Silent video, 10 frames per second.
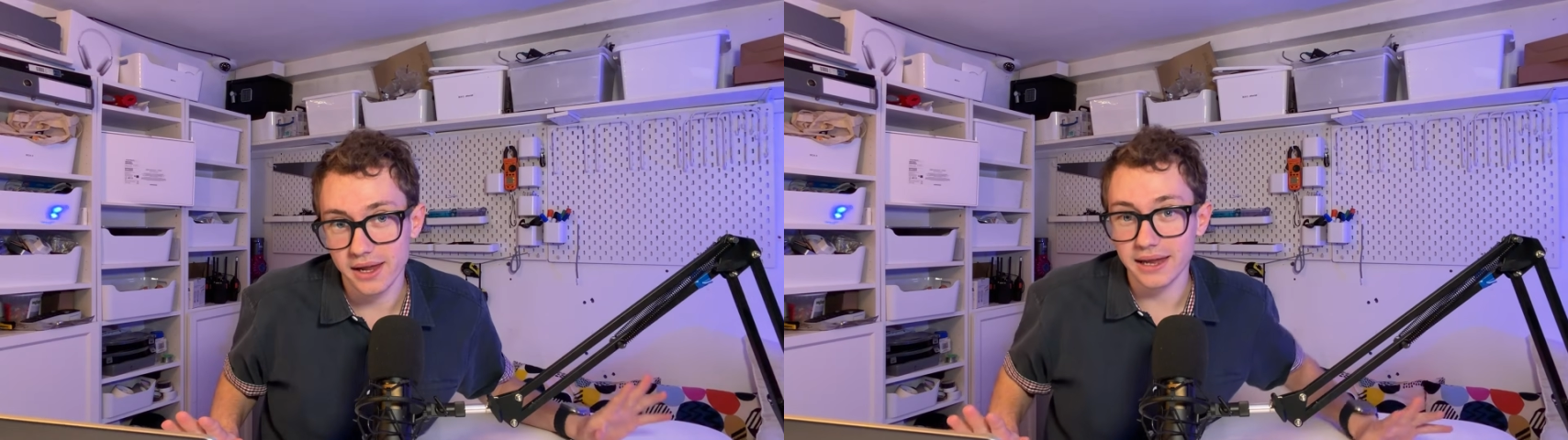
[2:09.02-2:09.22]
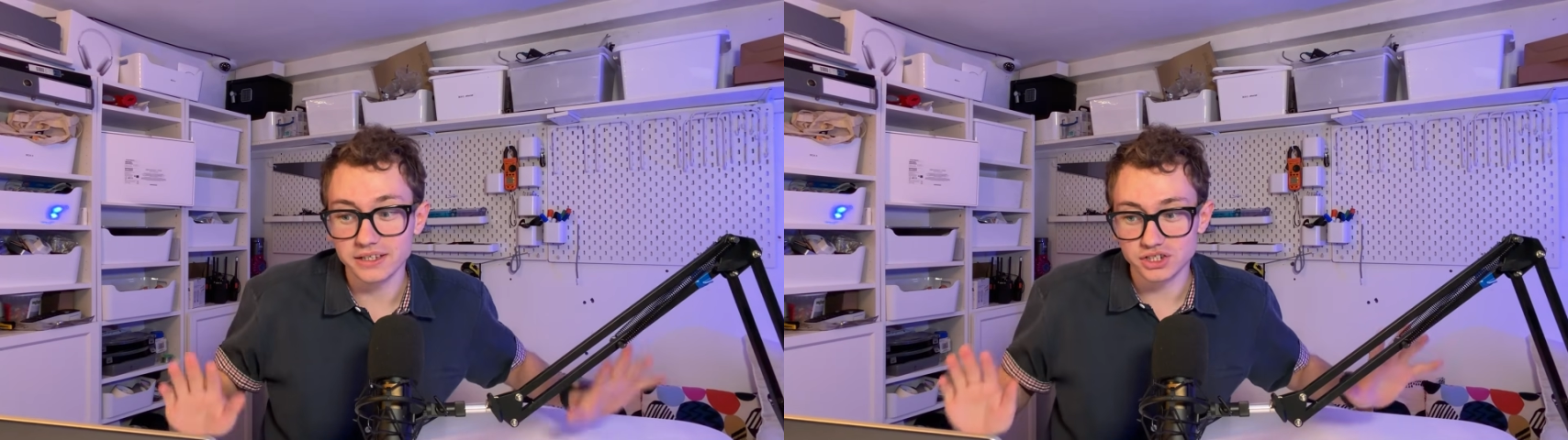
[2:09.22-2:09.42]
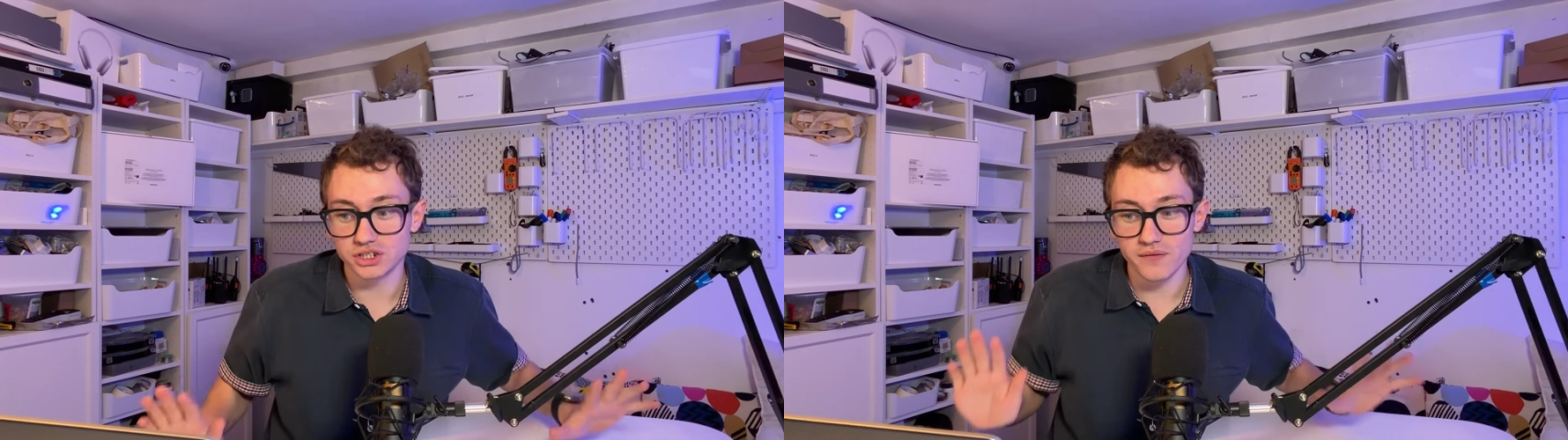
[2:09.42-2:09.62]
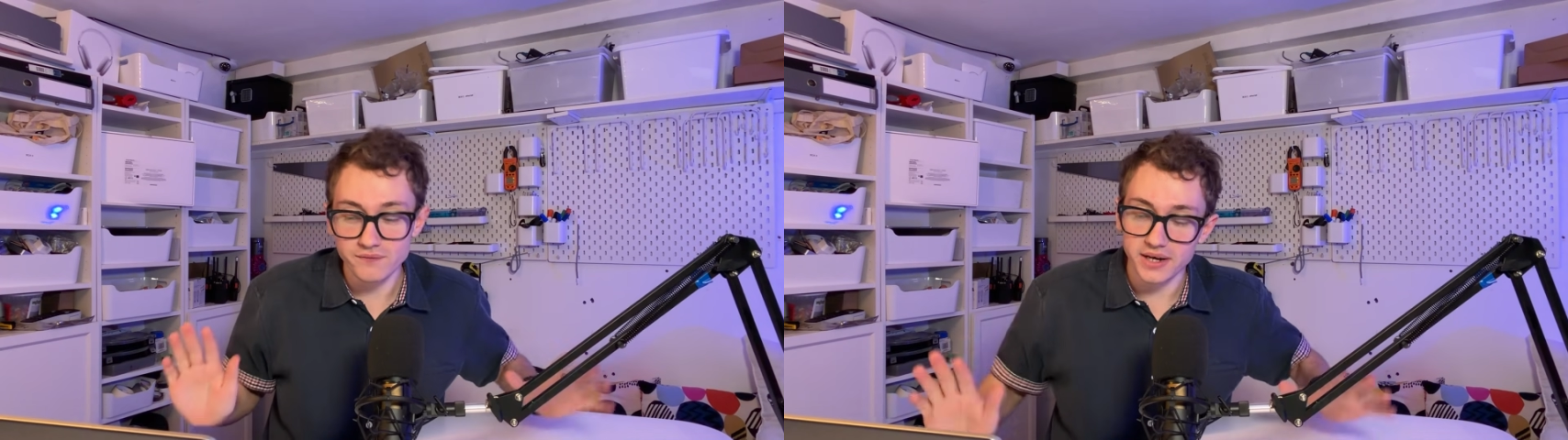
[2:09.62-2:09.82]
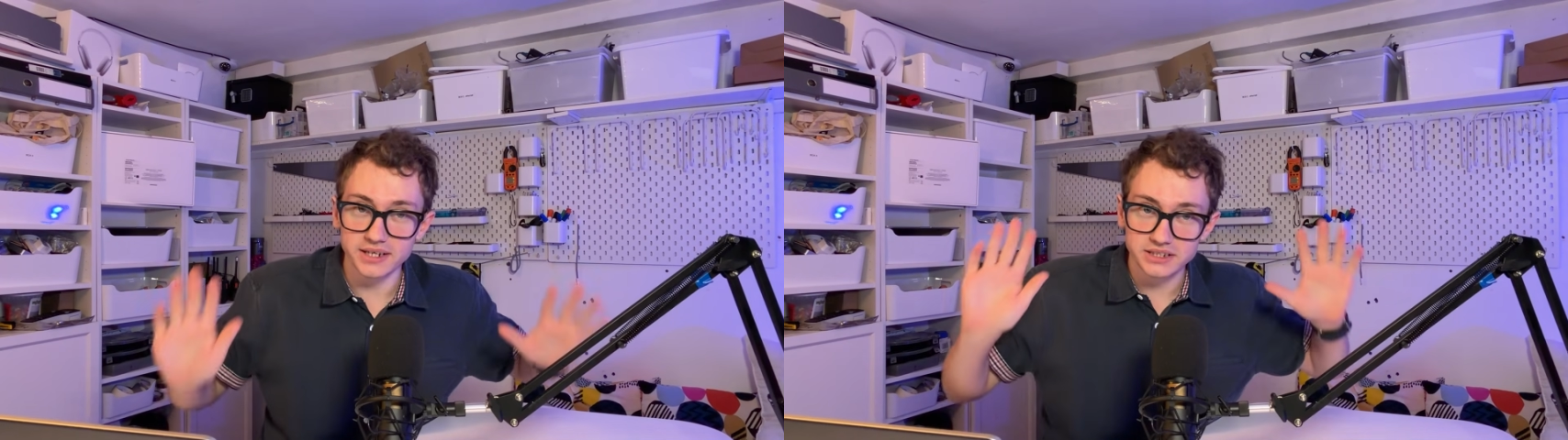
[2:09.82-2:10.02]
it's a
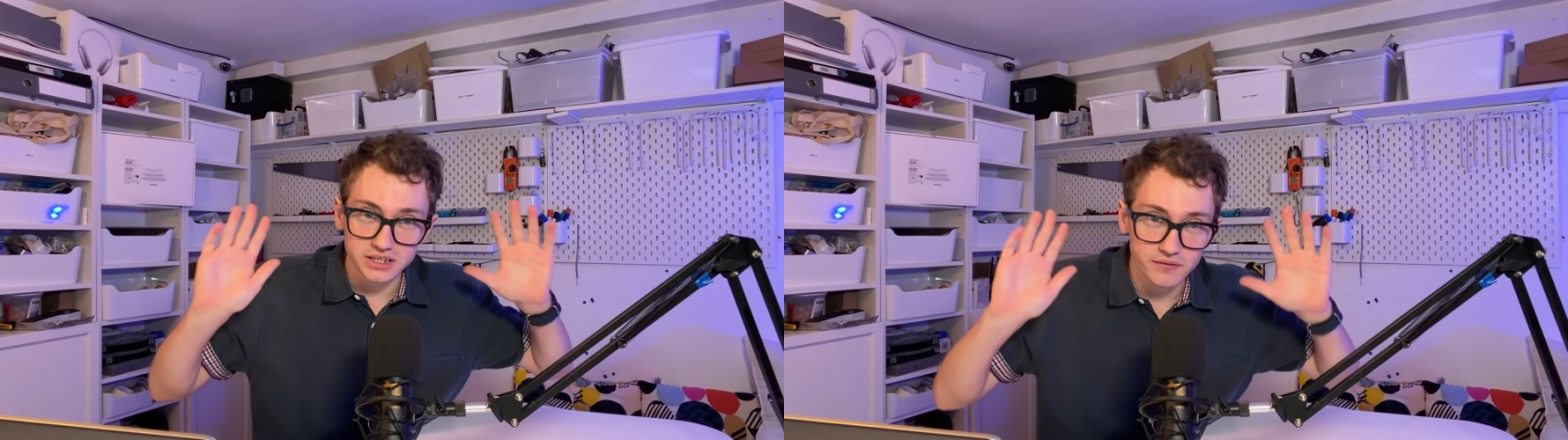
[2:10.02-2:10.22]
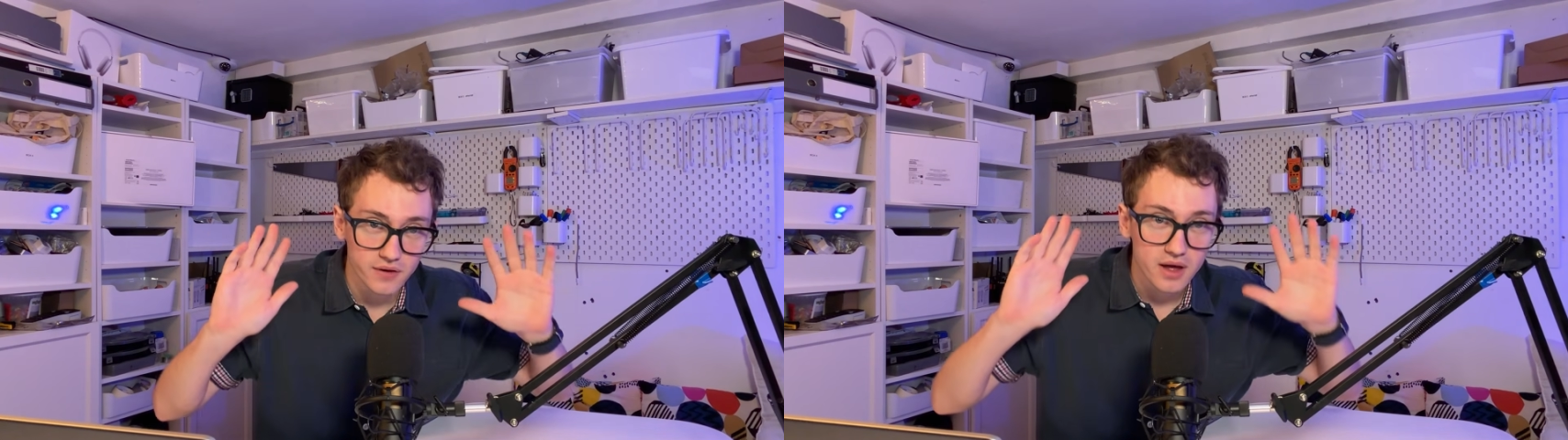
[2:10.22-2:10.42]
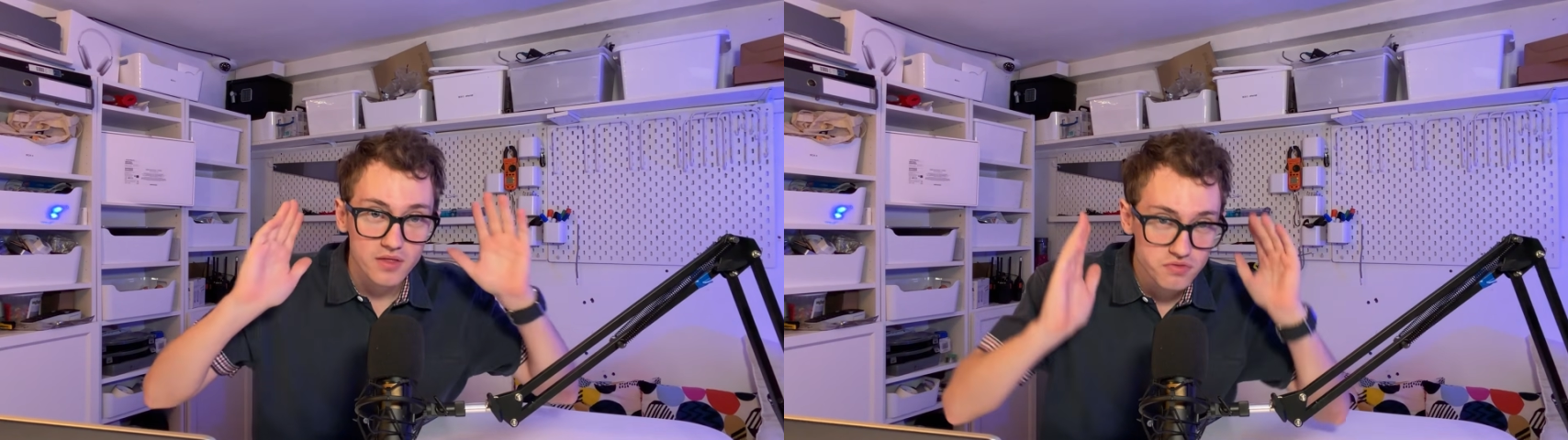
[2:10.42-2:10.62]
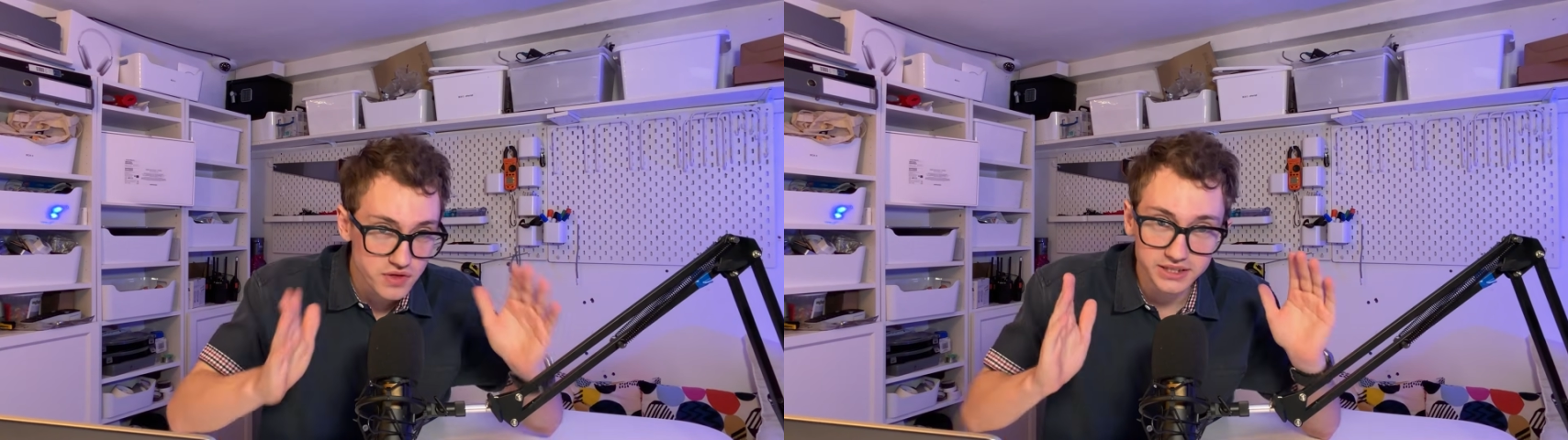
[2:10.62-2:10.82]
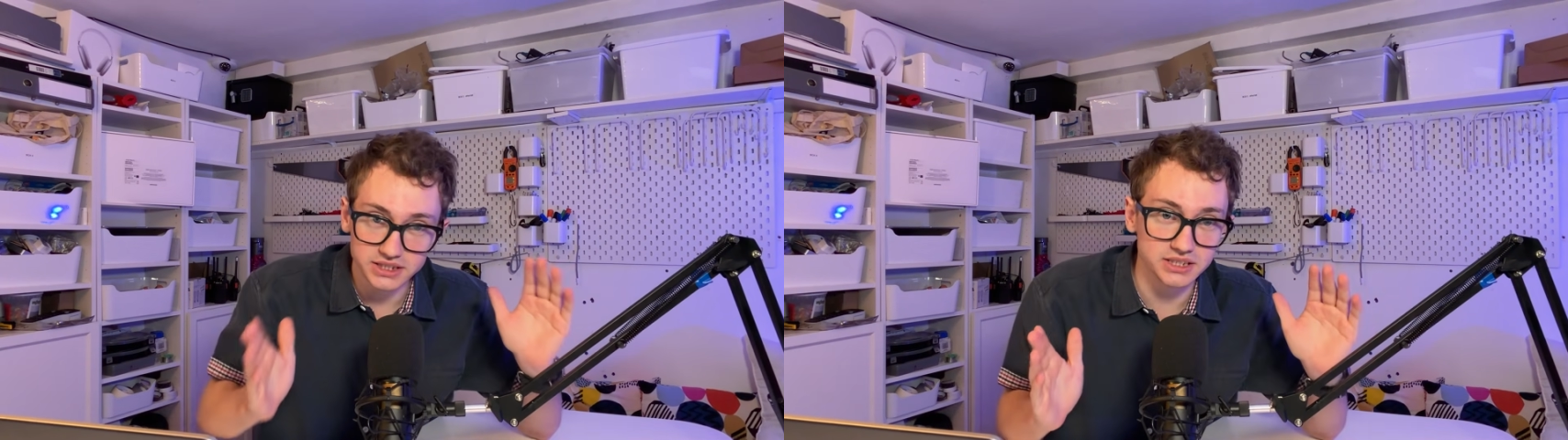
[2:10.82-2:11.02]
definitive
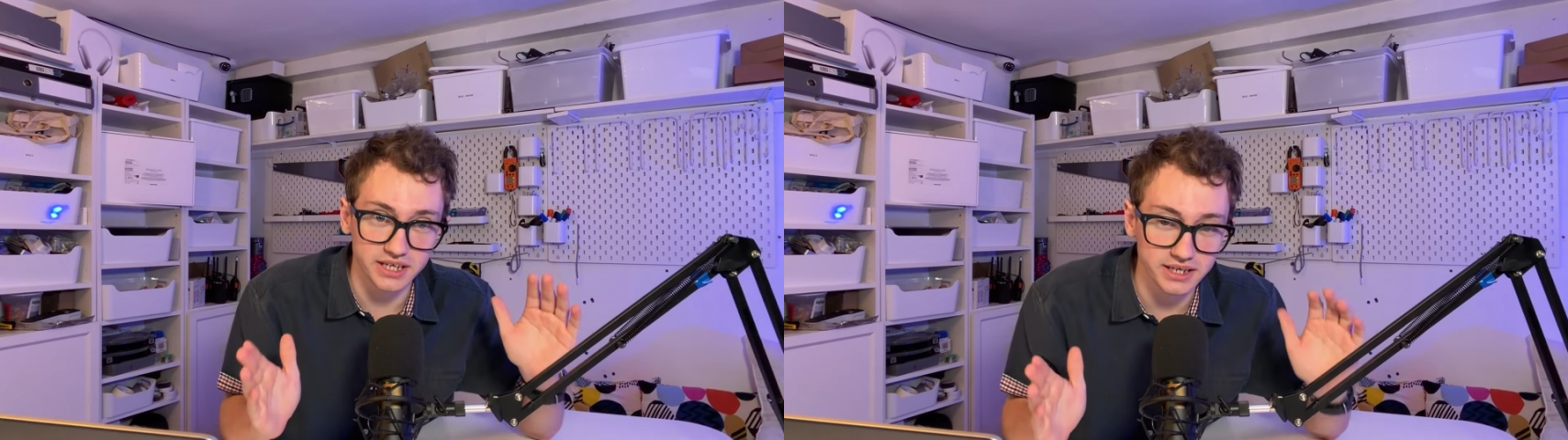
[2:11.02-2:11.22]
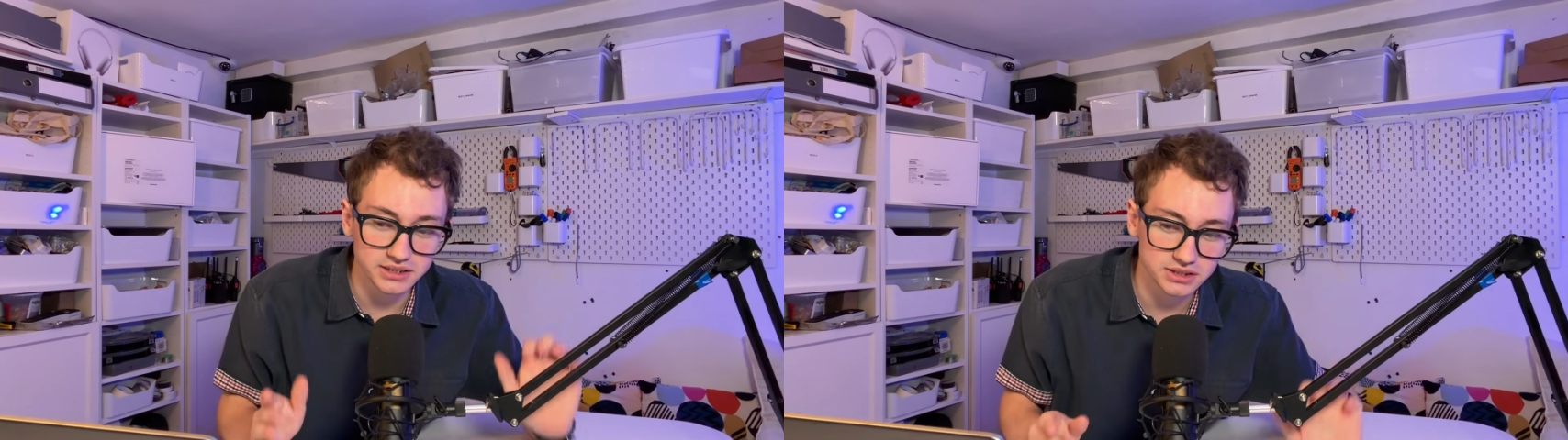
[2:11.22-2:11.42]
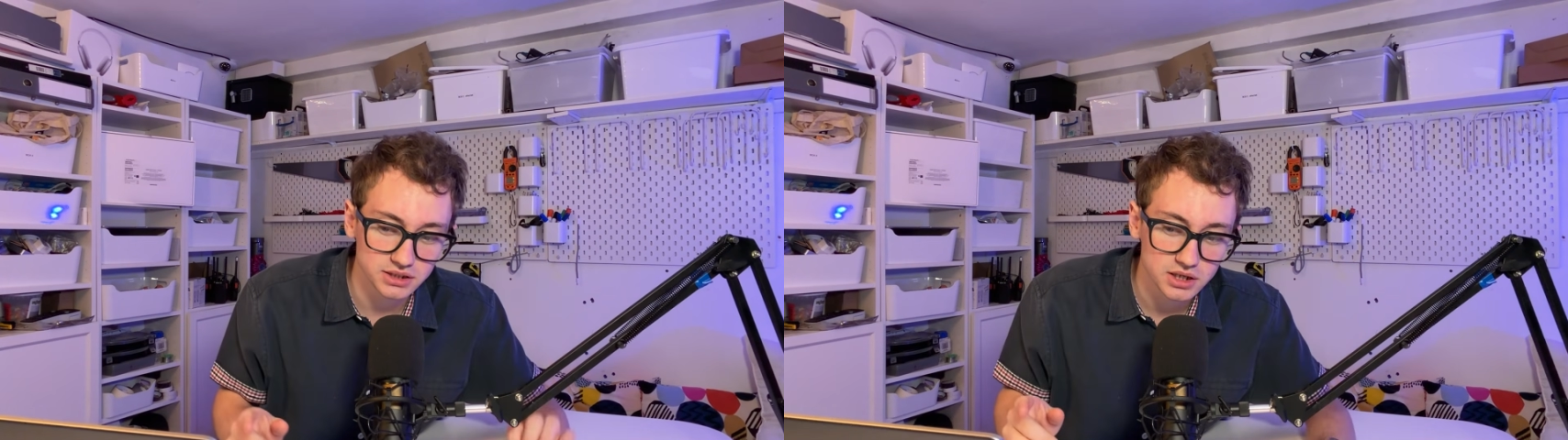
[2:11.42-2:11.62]
this is it,